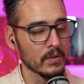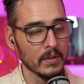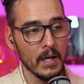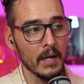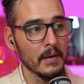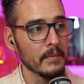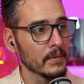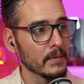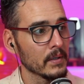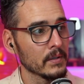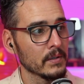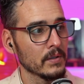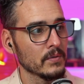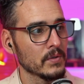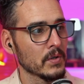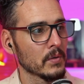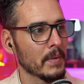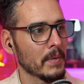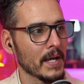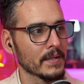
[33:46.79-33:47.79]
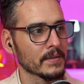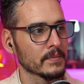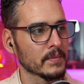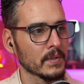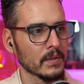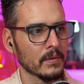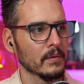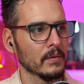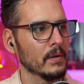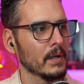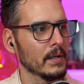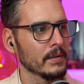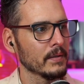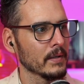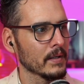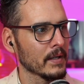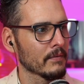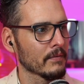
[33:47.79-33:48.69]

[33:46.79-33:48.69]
YouTube has them too. I think